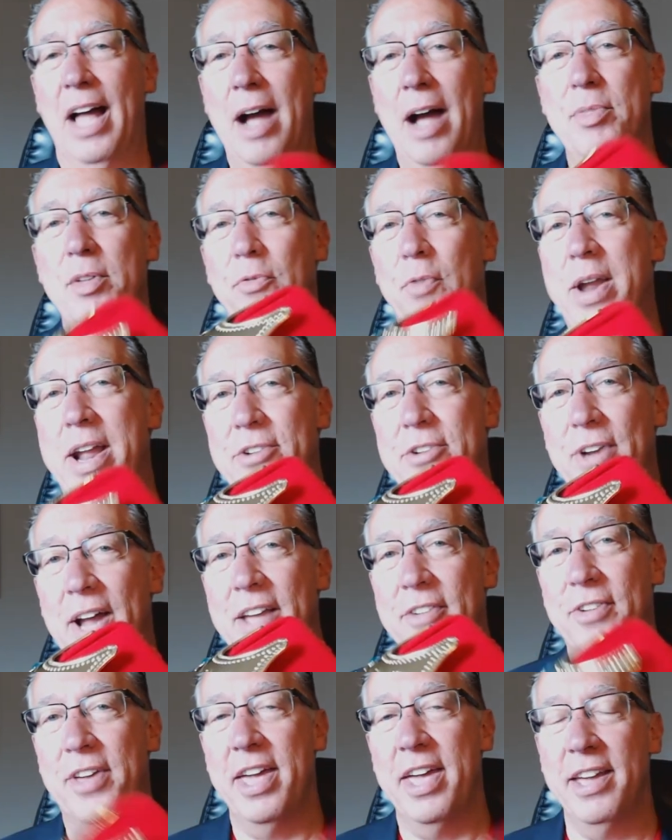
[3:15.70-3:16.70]
I'm the
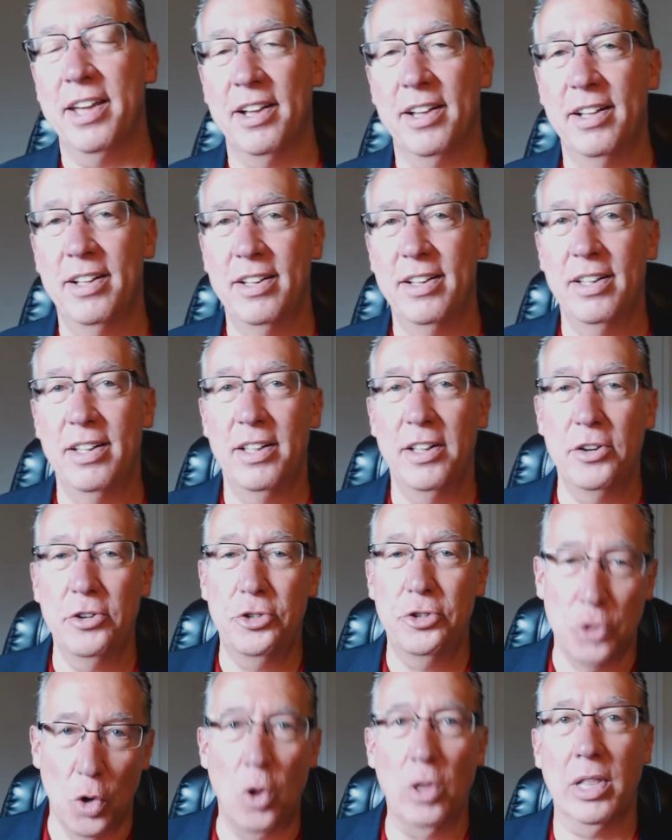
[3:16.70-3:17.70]
franchise king,
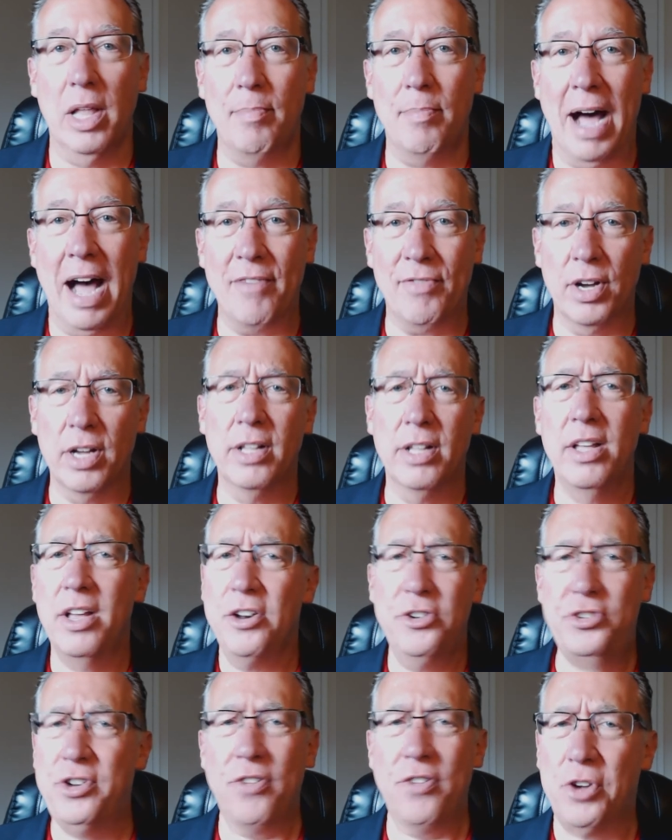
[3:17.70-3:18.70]
Joel Libava.
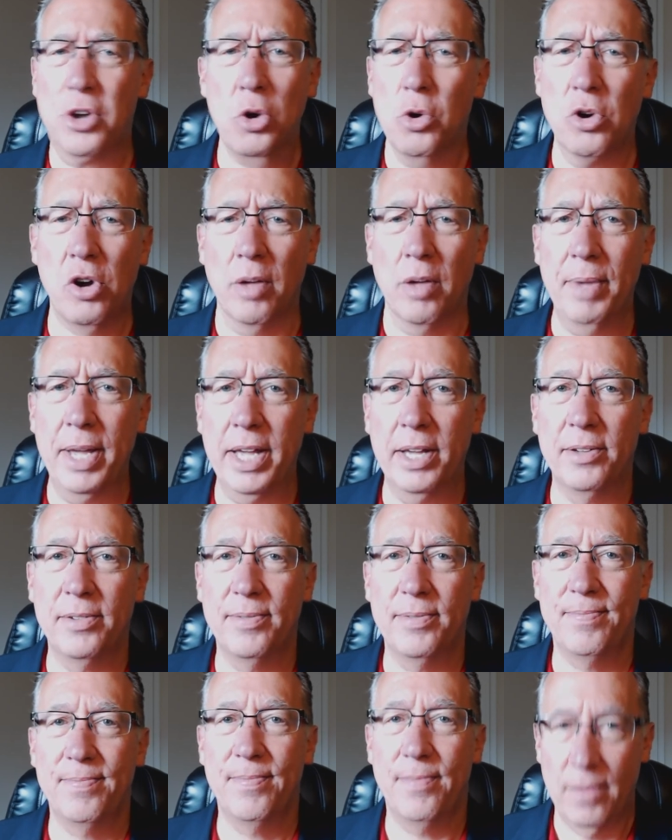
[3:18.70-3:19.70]
Just Google me.
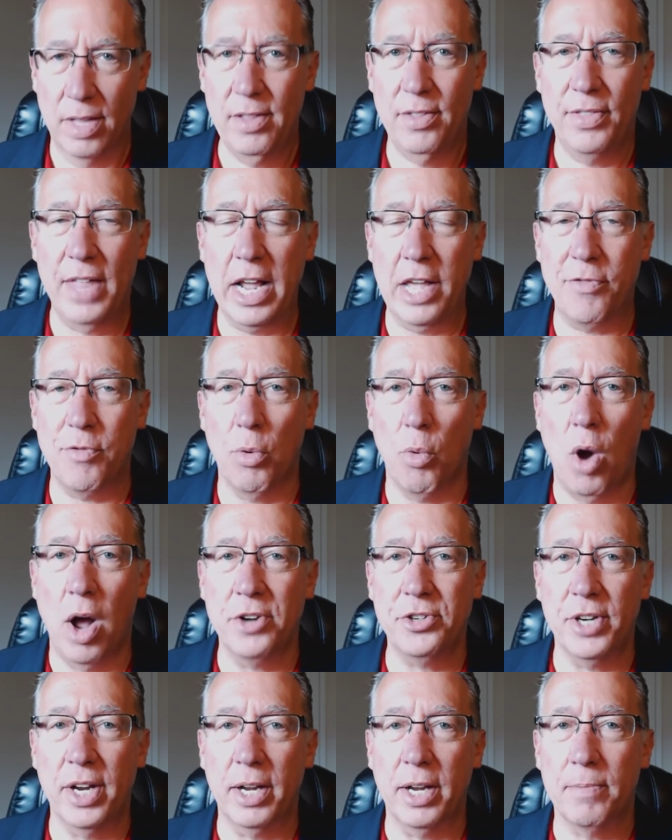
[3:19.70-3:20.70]
Thanks for
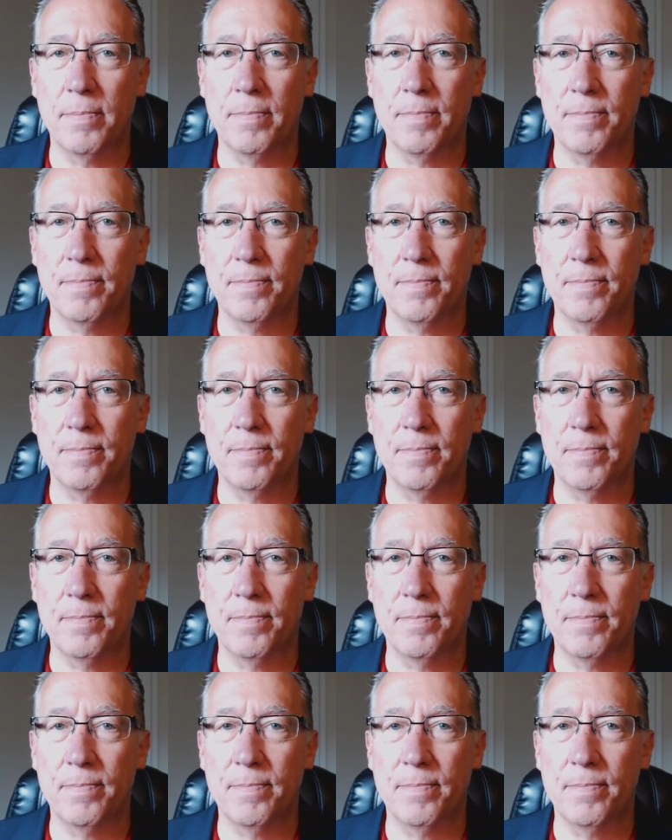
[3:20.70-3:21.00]
watching.